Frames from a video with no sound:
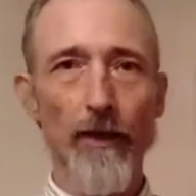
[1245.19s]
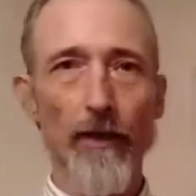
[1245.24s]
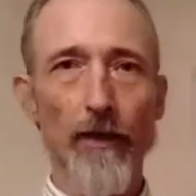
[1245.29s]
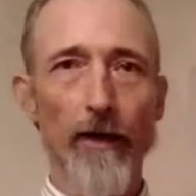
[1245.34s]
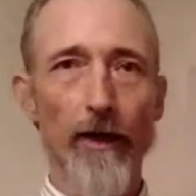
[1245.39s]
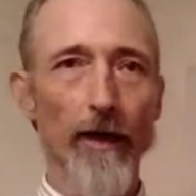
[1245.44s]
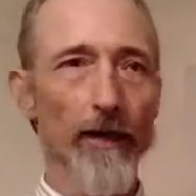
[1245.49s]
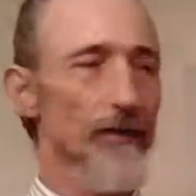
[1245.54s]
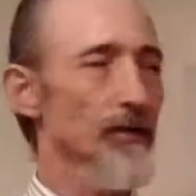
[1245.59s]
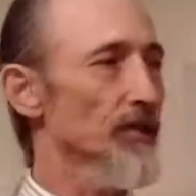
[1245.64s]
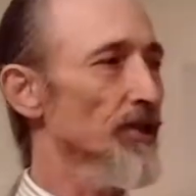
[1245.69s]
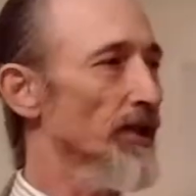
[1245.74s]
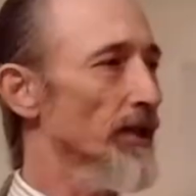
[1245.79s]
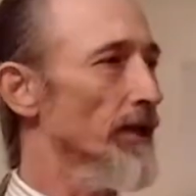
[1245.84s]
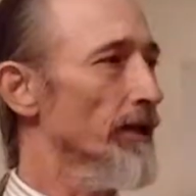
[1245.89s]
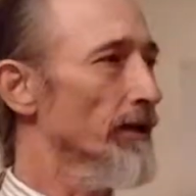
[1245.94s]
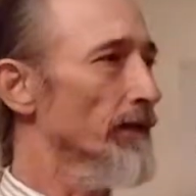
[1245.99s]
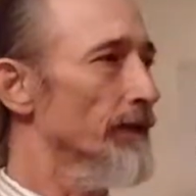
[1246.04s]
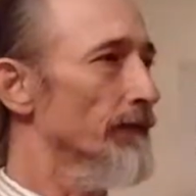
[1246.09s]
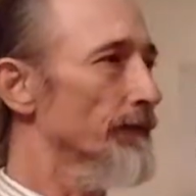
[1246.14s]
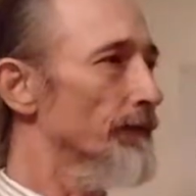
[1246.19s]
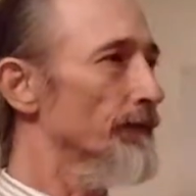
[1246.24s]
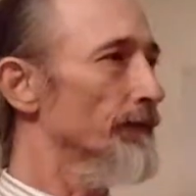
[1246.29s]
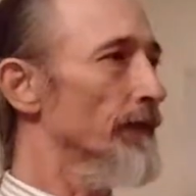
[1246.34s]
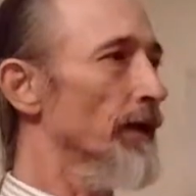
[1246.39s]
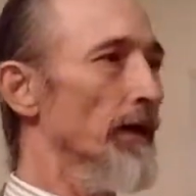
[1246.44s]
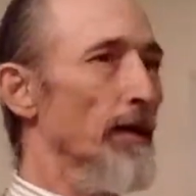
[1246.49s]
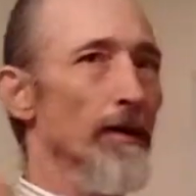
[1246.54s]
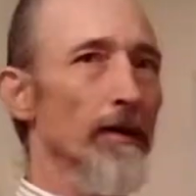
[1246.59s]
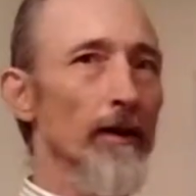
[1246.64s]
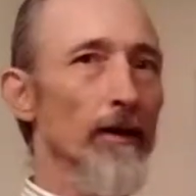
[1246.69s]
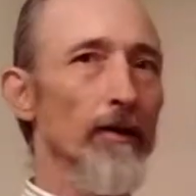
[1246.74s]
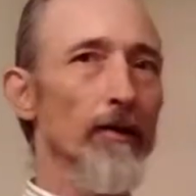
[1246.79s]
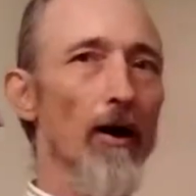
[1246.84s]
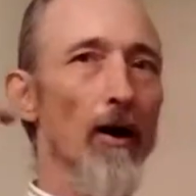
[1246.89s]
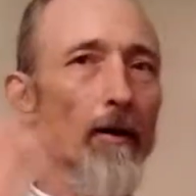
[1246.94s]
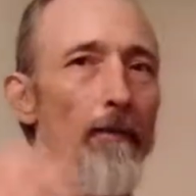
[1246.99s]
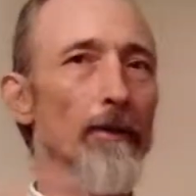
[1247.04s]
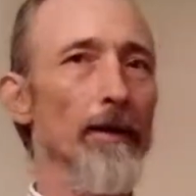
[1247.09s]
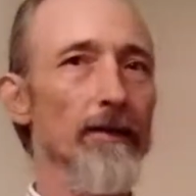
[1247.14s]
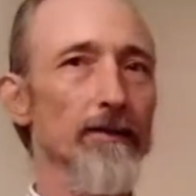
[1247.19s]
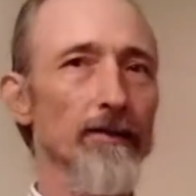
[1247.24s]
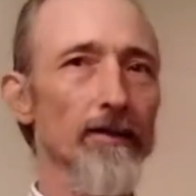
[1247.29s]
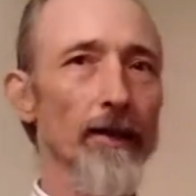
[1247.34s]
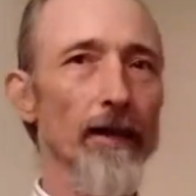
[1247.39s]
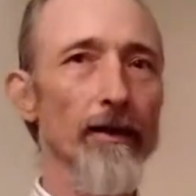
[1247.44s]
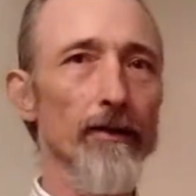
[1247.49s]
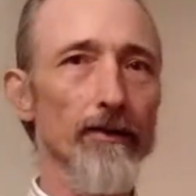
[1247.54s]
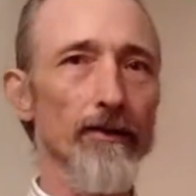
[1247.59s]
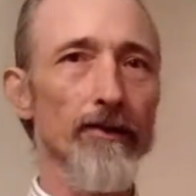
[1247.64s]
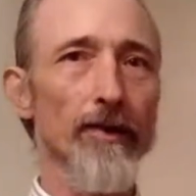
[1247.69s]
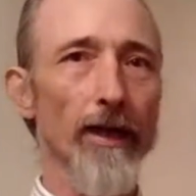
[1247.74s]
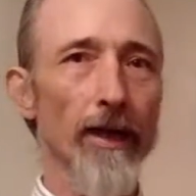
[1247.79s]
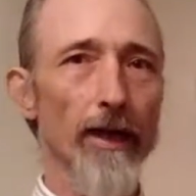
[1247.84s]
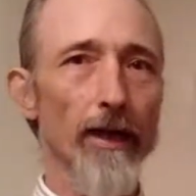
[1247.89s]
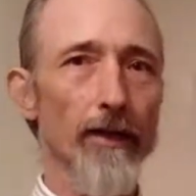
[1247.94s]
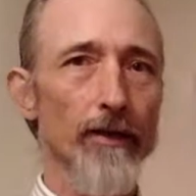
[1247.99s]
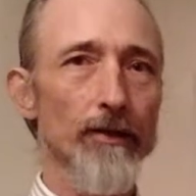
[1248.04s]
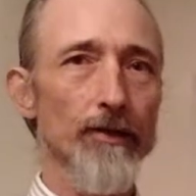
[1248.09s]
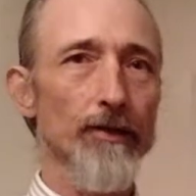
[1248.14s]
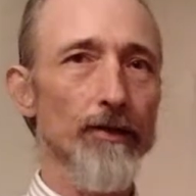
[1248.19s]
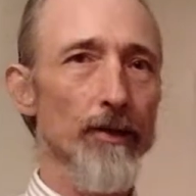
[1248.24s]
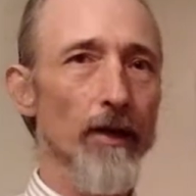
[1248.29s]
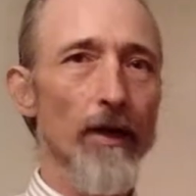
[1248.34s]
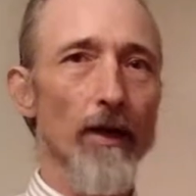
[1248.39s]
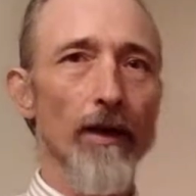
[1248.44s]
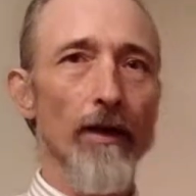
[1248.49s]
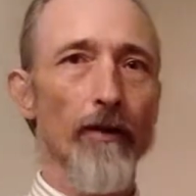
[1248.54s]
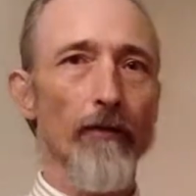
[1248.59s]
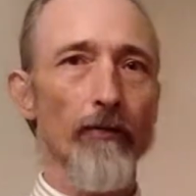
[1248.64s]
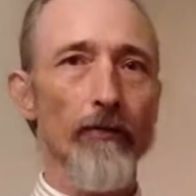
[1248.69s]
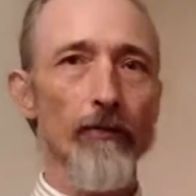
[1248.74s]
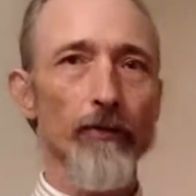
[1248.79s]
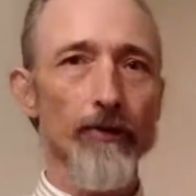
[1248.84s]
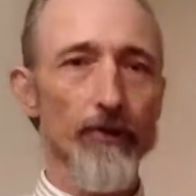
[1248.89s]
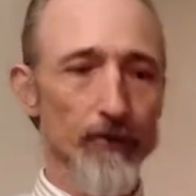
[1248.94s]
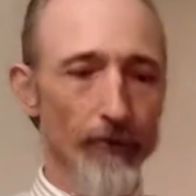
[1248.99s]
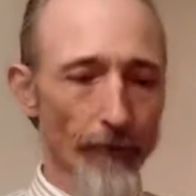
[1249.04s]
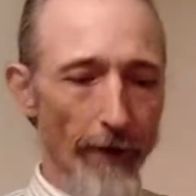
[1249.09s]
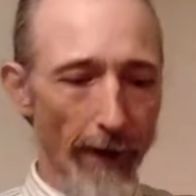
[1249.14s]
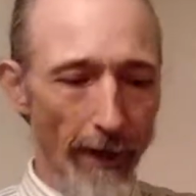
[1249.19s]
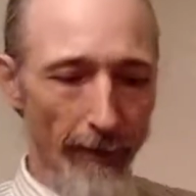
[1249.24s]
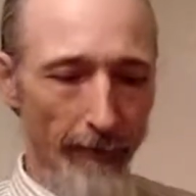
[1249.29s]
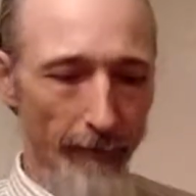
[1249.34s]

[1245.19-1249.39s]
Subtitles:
achieve the atomic scale stage through strand